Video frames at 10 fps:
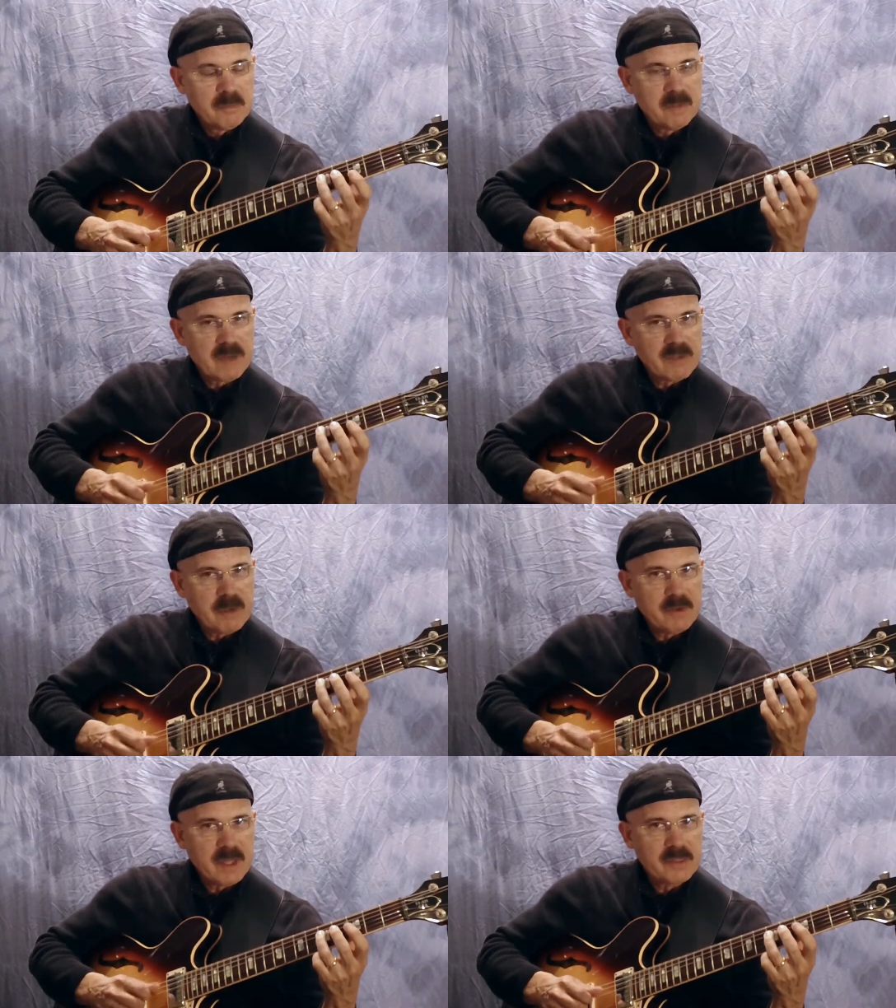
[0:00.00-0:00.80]
I've
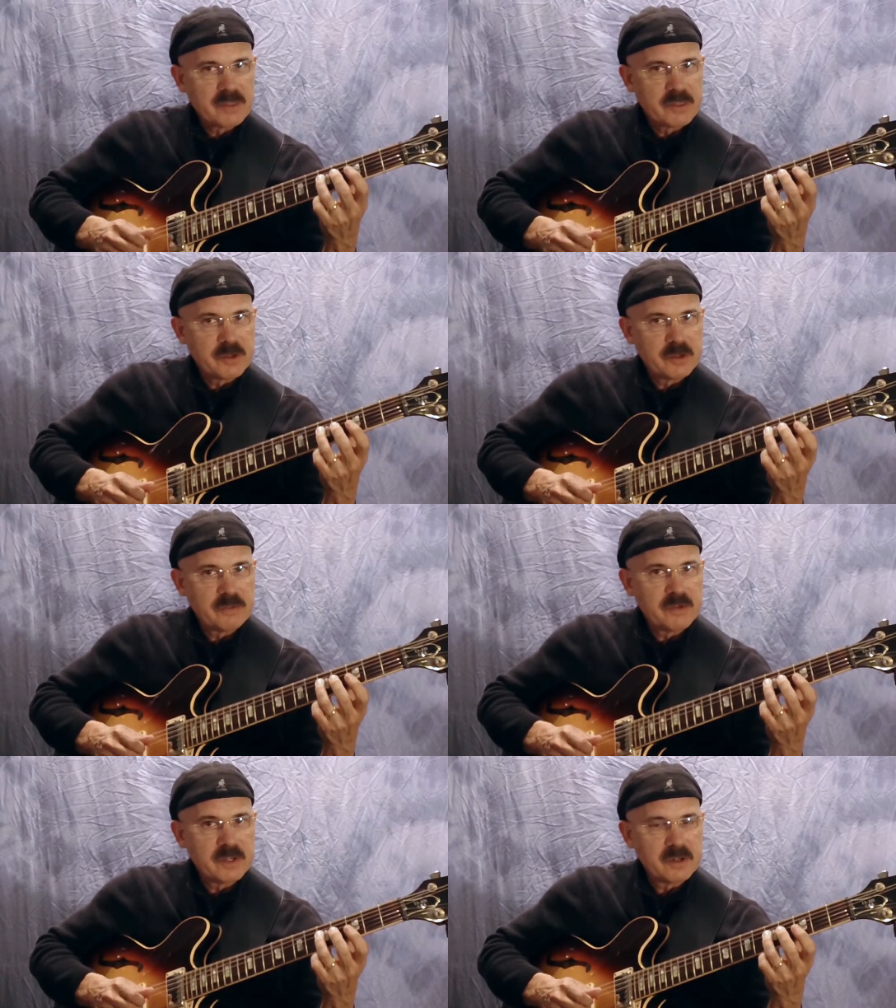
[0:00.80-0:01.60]
got my
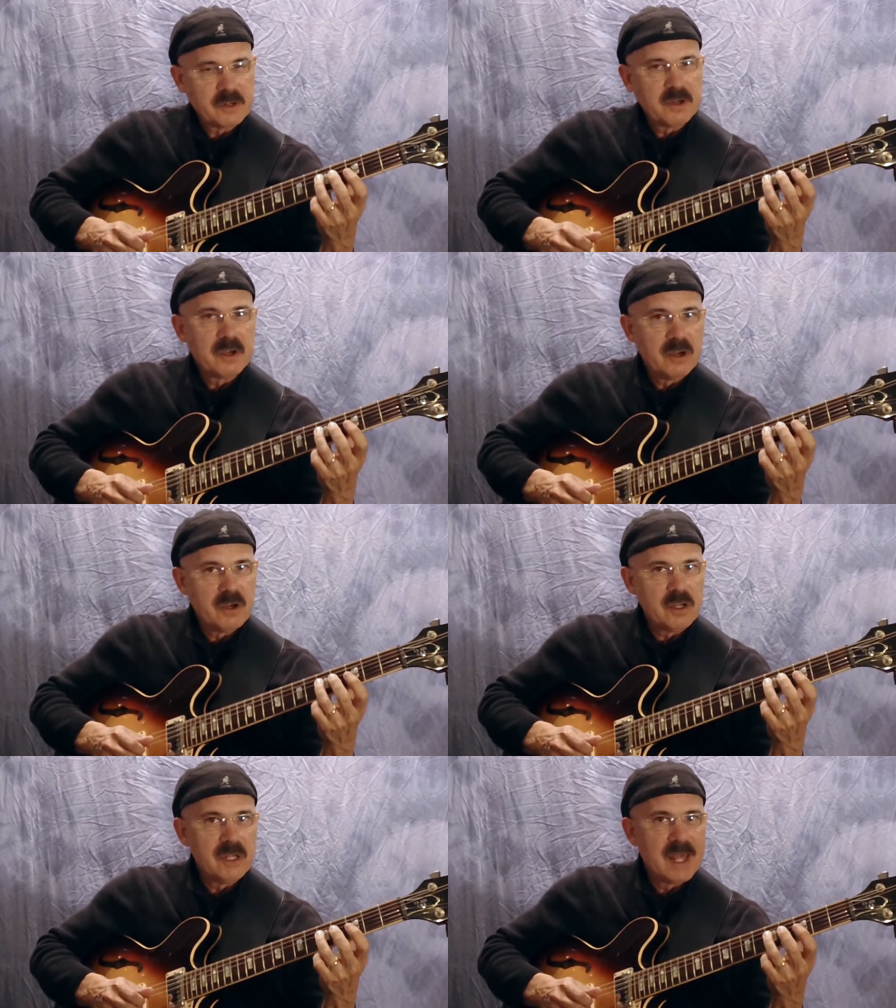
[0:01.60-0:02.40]
3rd finger
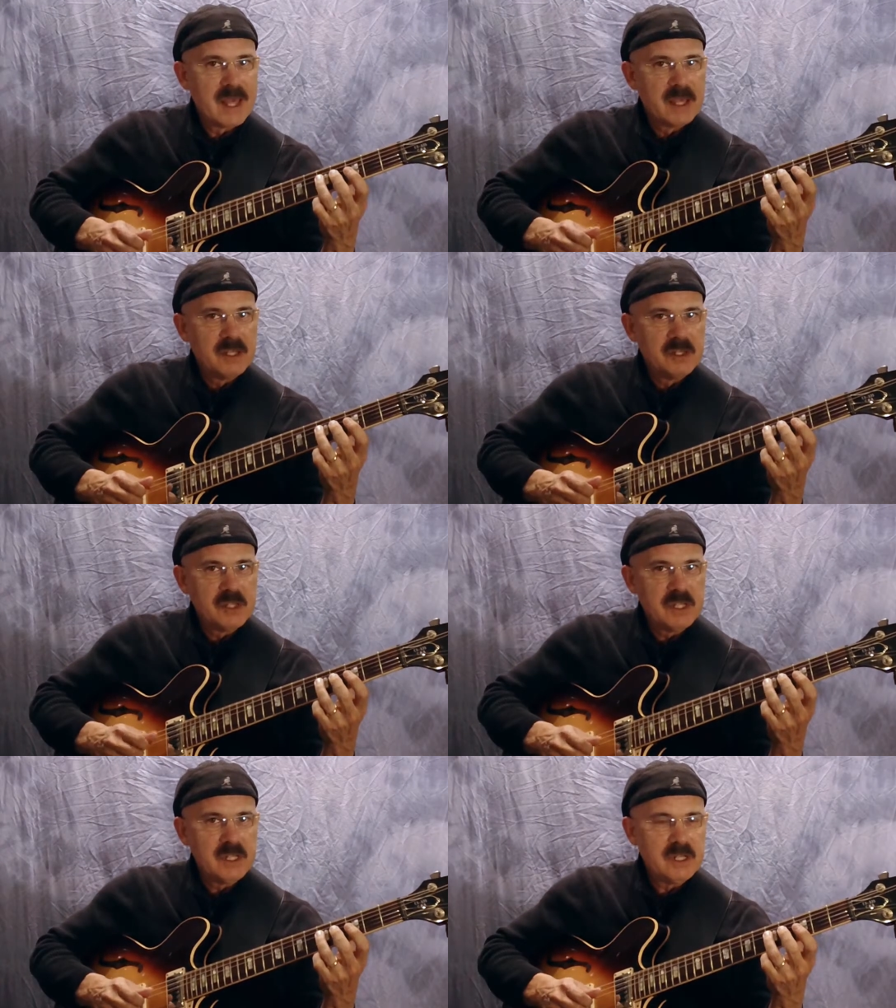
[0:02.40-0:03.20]
on
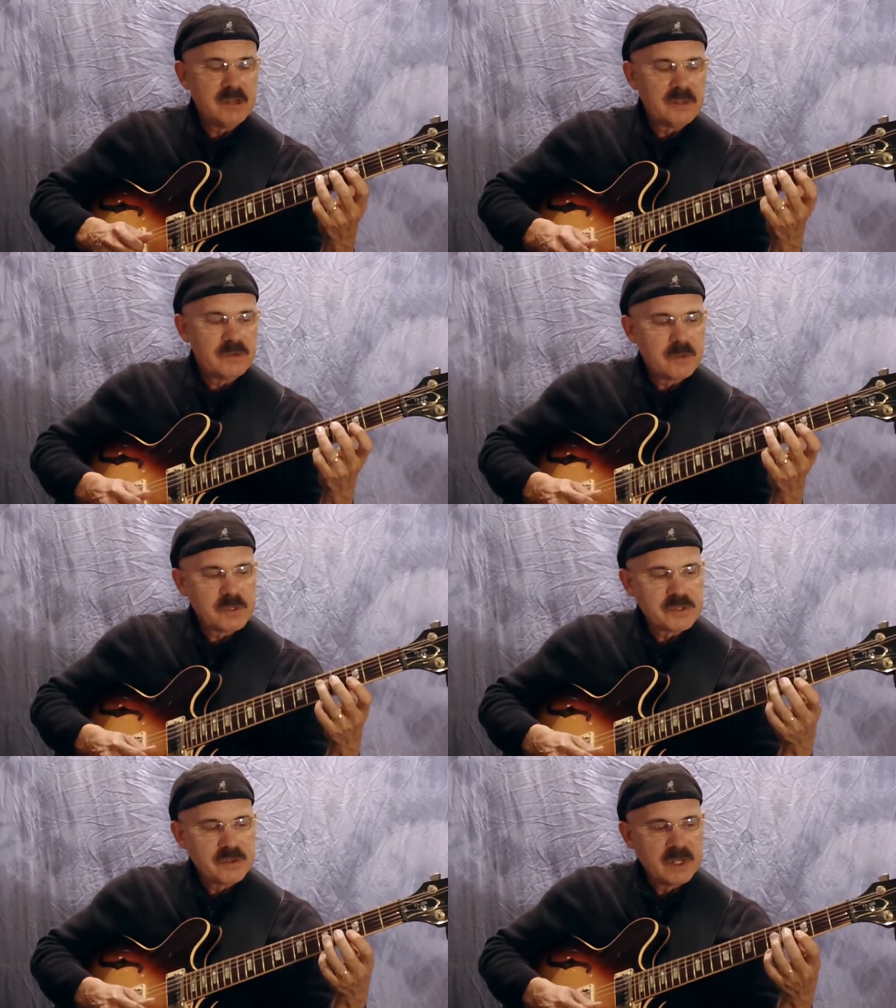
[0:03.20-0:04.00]
G on the
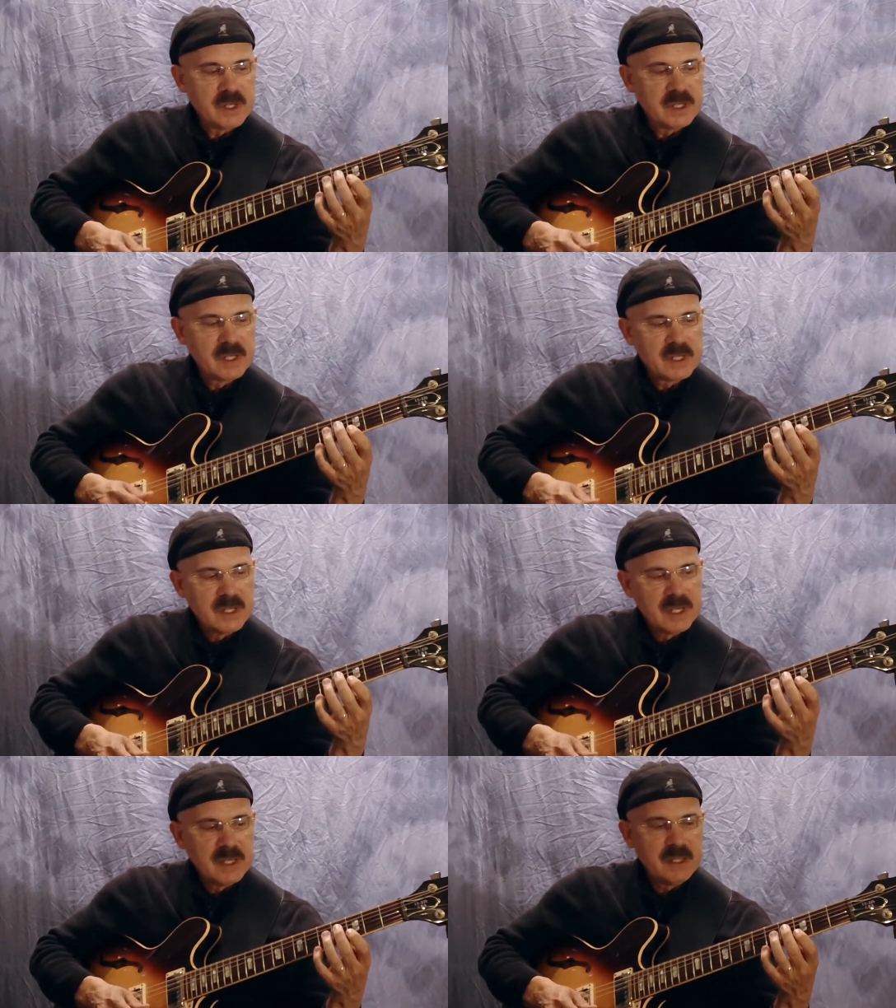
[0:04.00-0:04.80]
4th string,
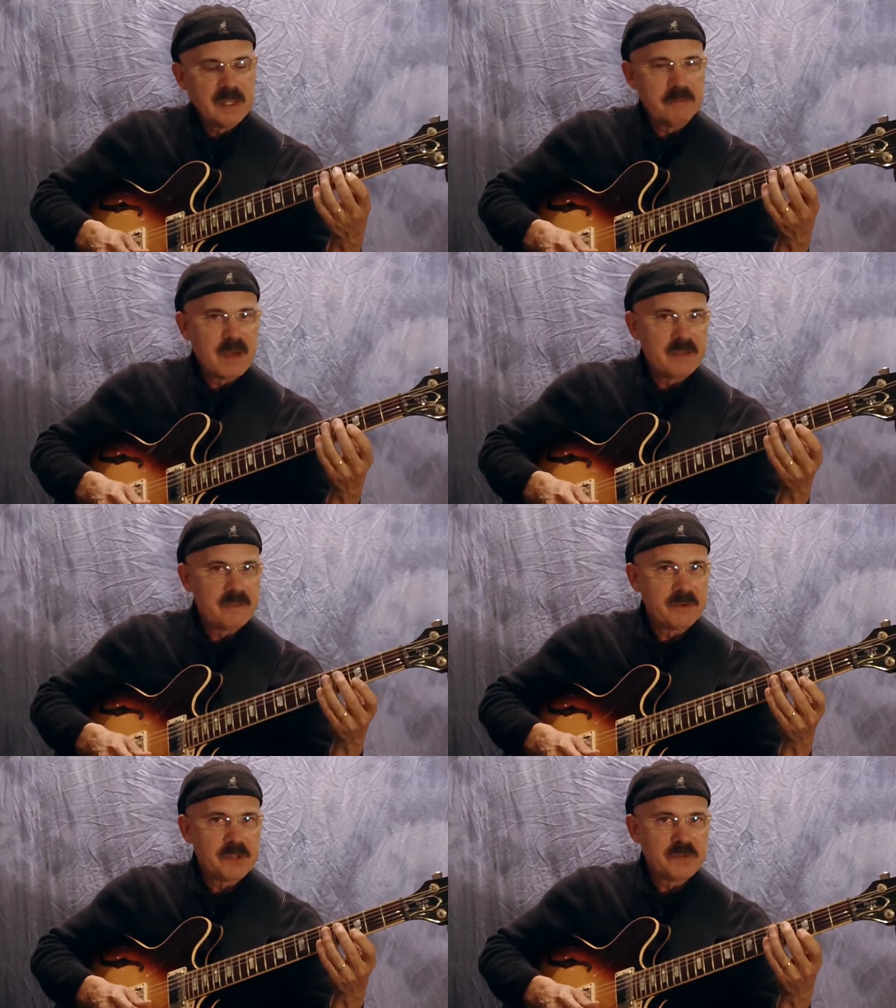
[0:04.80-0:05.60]
and then my
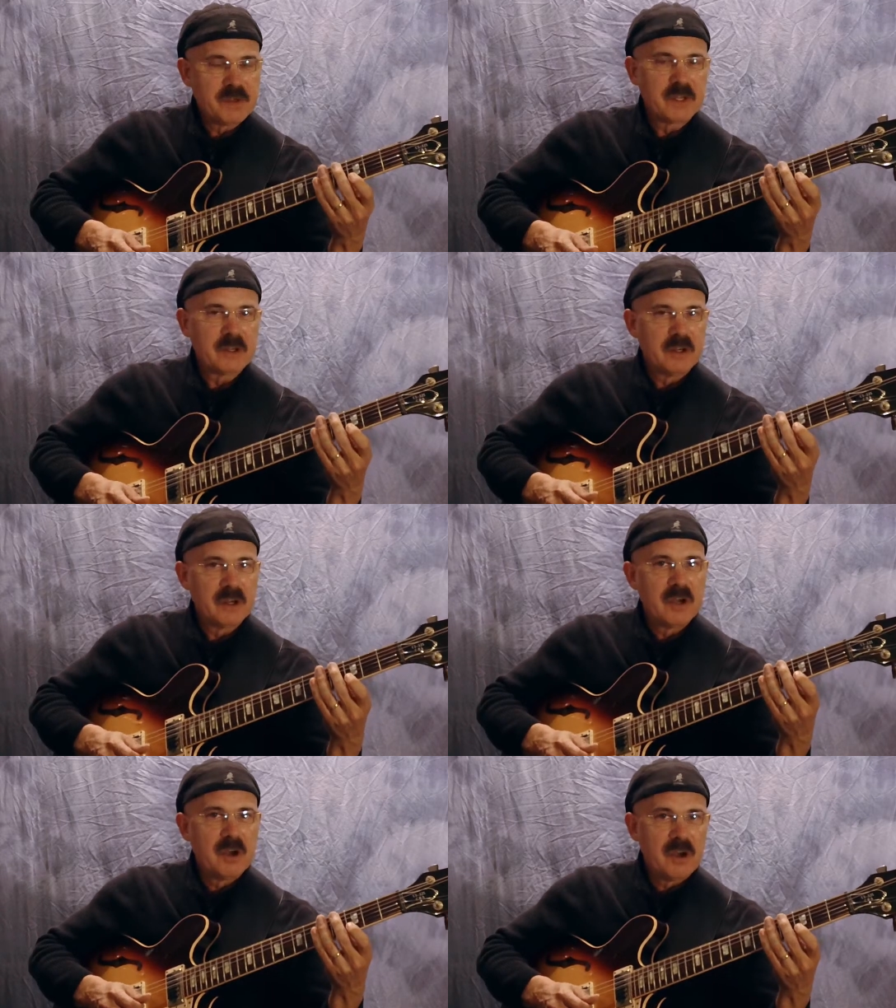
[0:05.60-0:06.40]
1st finger
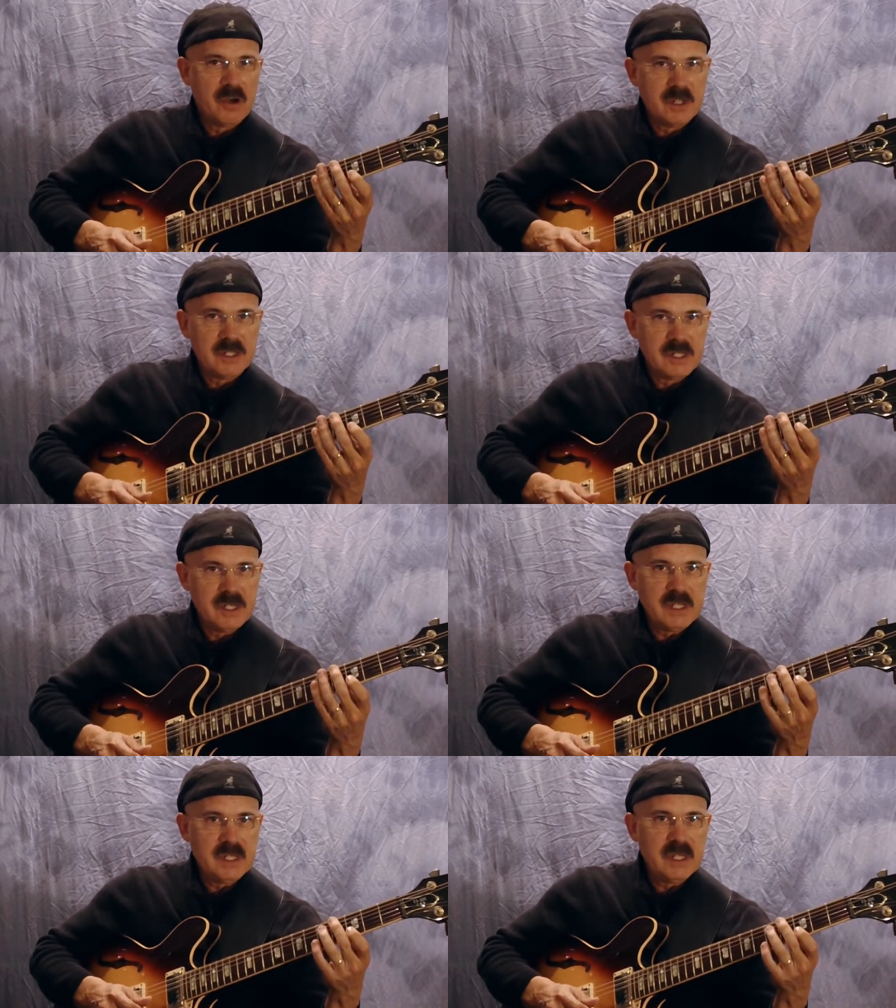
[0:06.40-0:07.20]
on
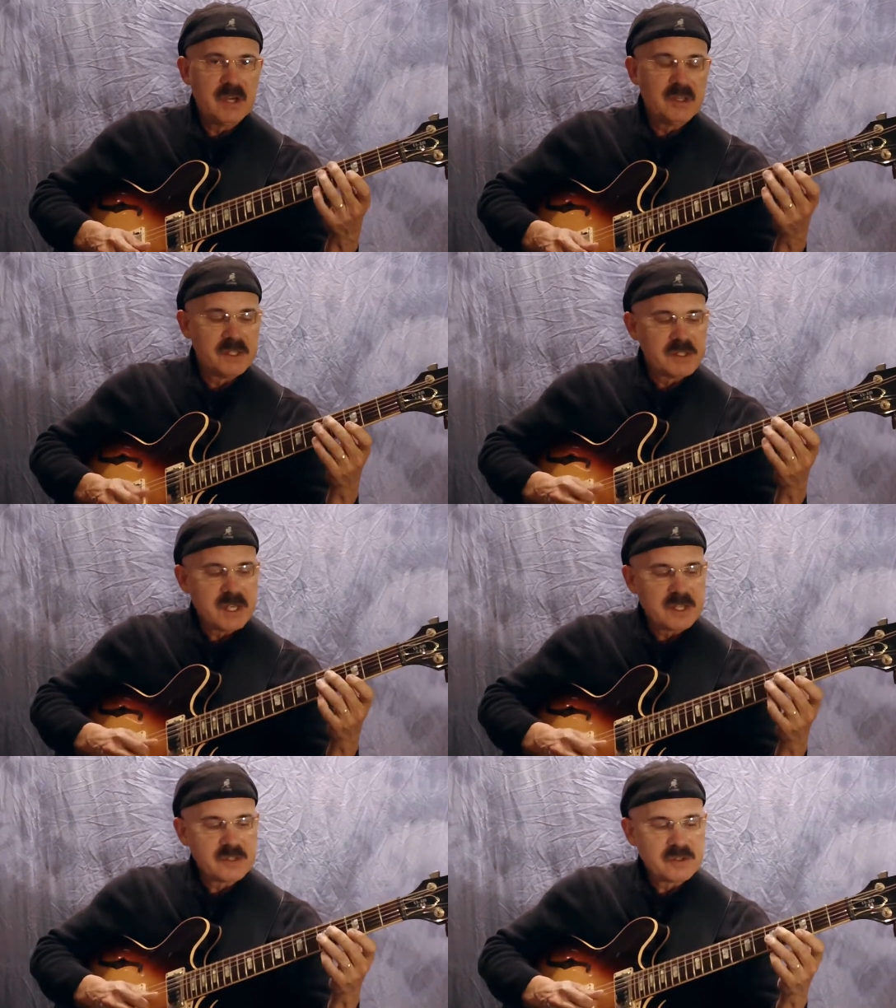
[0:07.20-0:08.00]
D on the
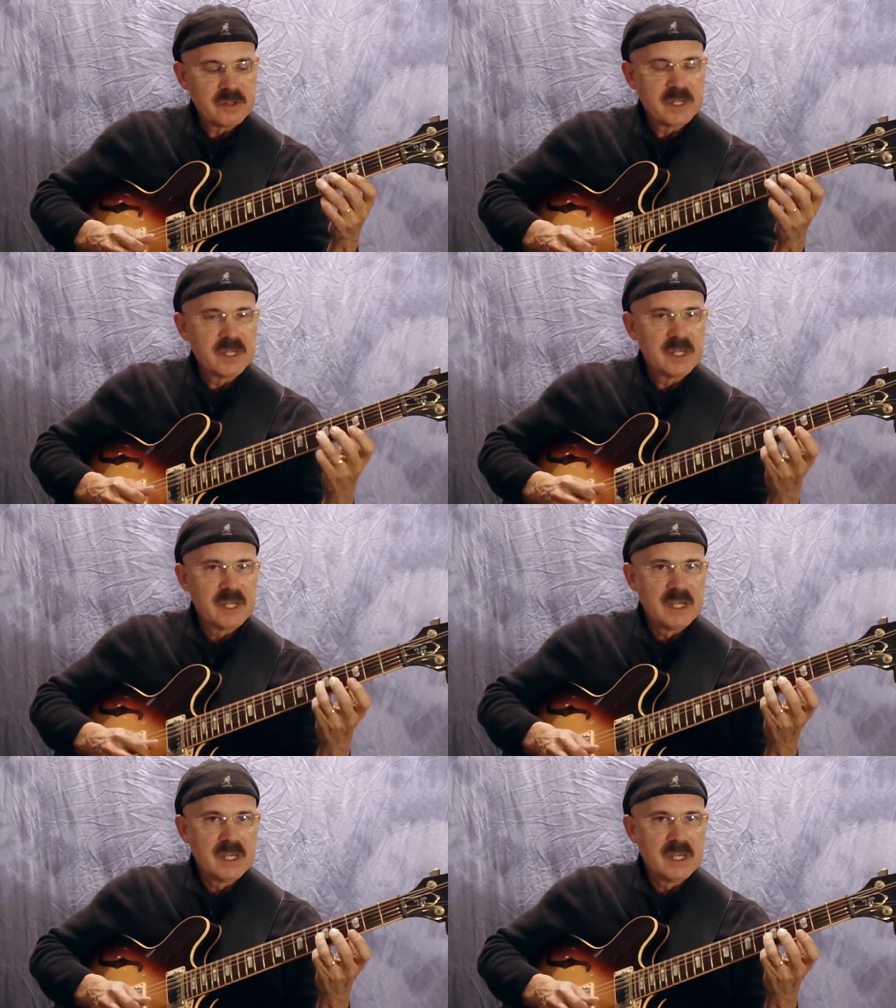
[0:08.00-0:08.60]
2nd string,